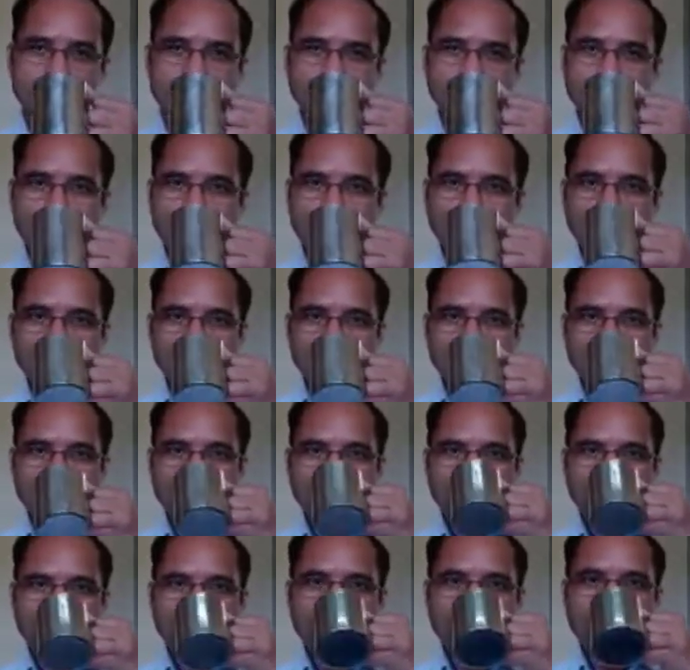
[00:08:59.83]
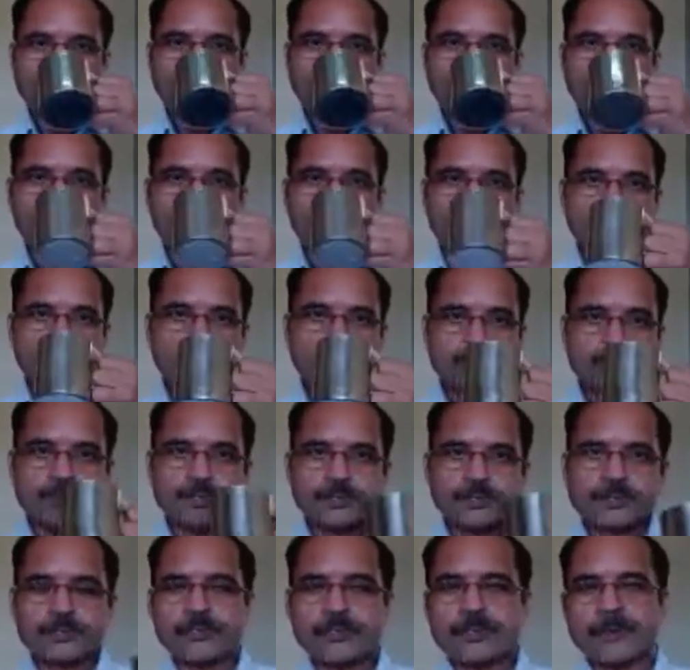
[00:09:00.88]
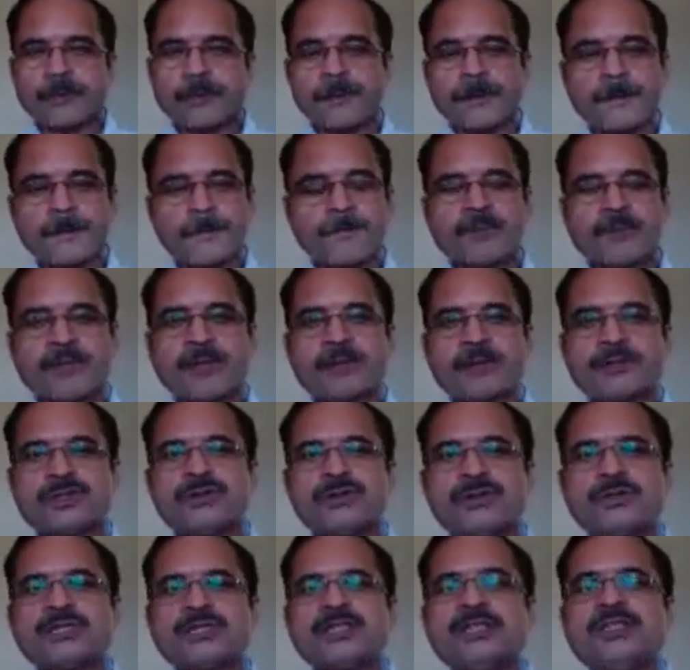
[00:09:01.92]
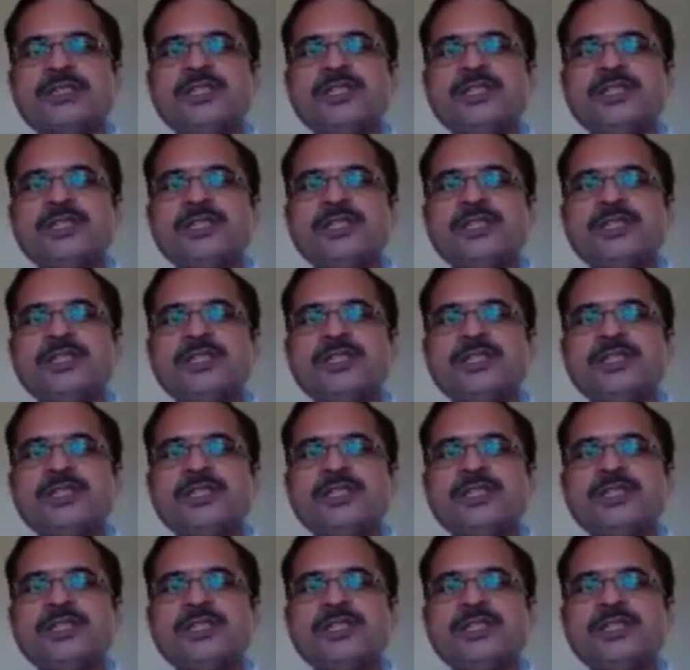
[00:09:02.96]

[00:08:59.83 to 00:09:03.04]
So this is used to measure